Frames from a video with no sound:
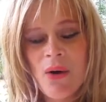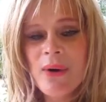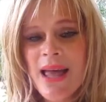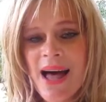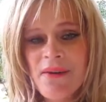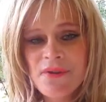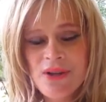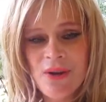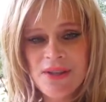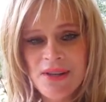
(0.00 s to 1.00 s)
We have to
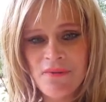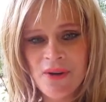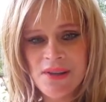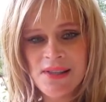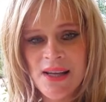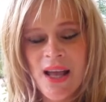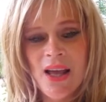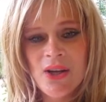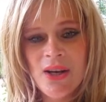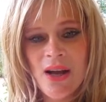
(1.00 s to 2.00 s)
know the difference.
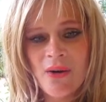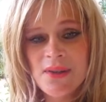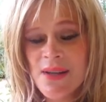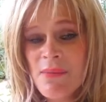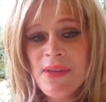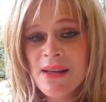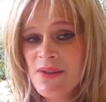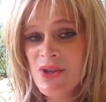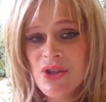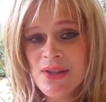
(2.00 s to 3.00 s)
You know, some
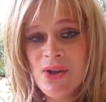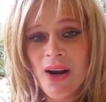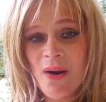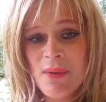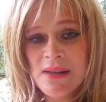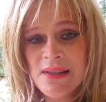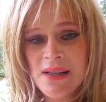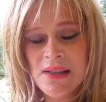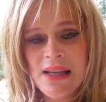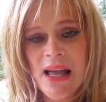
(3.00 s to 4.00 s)
things are just not our business,